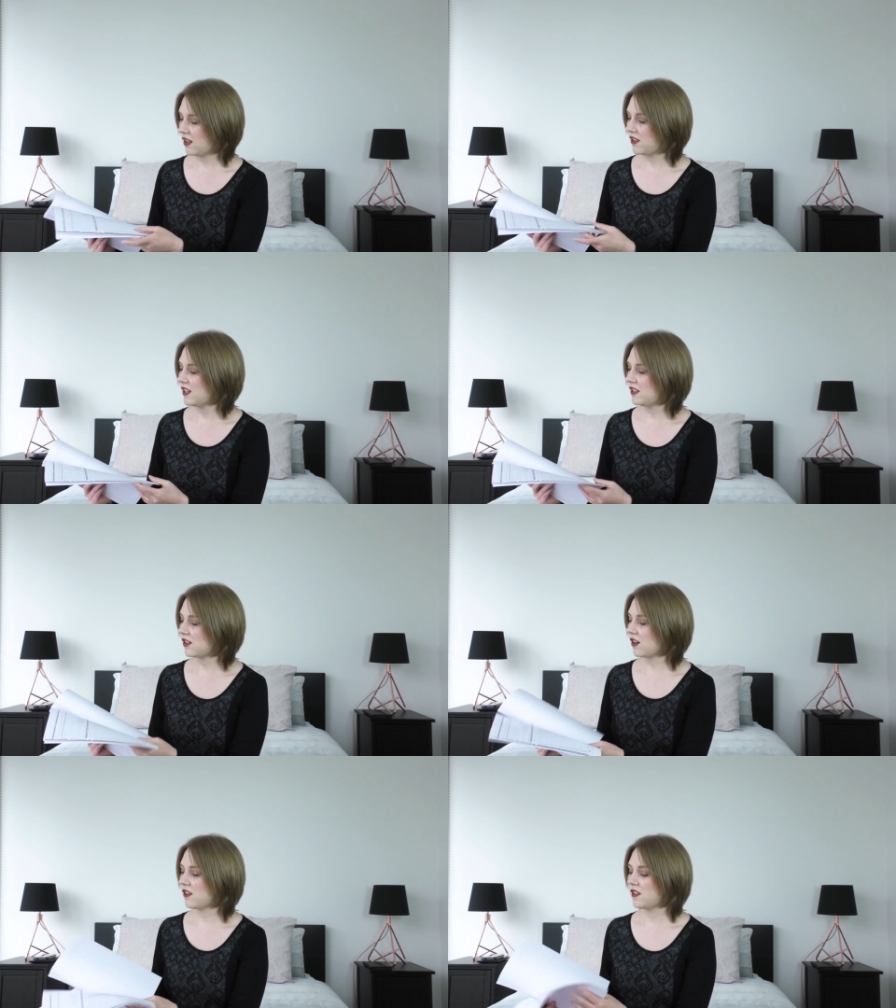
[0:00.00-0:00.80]
These
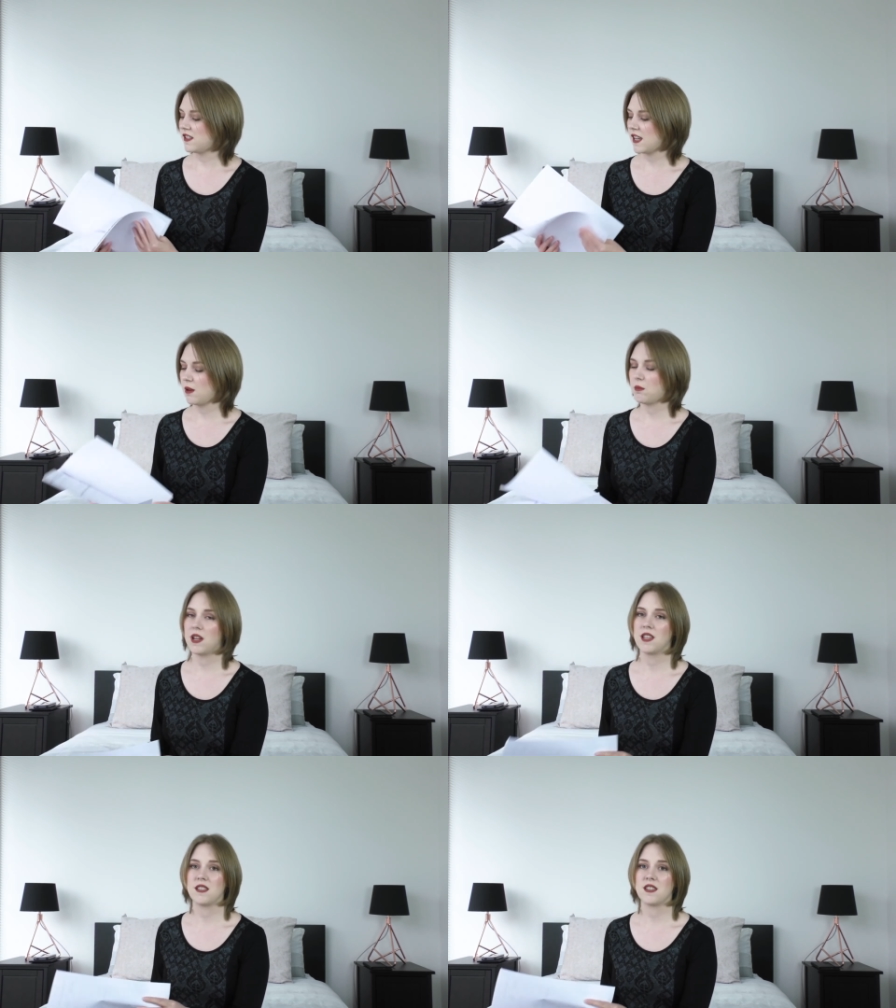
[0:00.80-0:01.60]
are the same
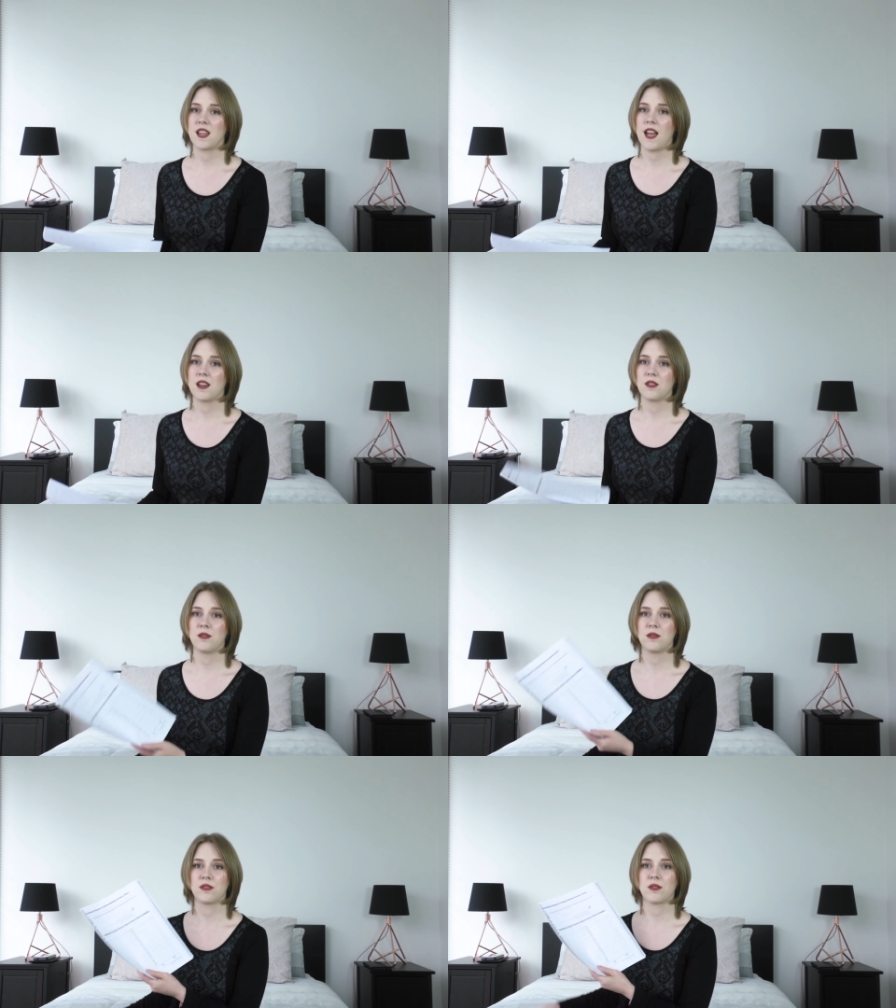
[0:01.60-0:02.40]
as the kind of